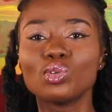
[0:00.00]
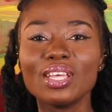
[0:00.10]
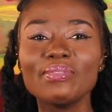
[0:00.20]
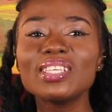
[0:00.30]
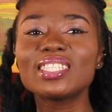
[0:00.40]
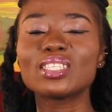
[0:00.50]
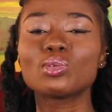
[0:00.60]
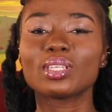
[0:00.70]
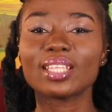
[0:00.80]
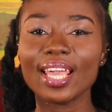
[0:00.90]
even sit
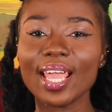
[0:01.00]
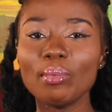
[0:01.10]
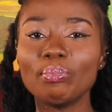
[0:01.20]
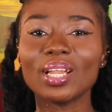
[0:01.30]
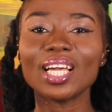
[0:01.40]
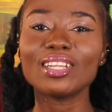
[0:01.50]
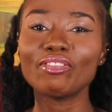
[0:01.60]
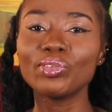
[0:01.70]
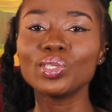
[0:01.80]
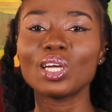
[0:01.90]
with her and plan the
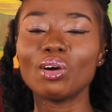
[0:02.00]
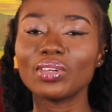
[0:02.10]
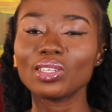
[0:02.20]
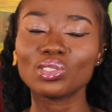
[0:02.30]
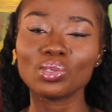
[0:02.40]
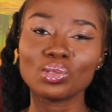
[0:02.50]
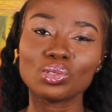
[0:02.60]
future of the show.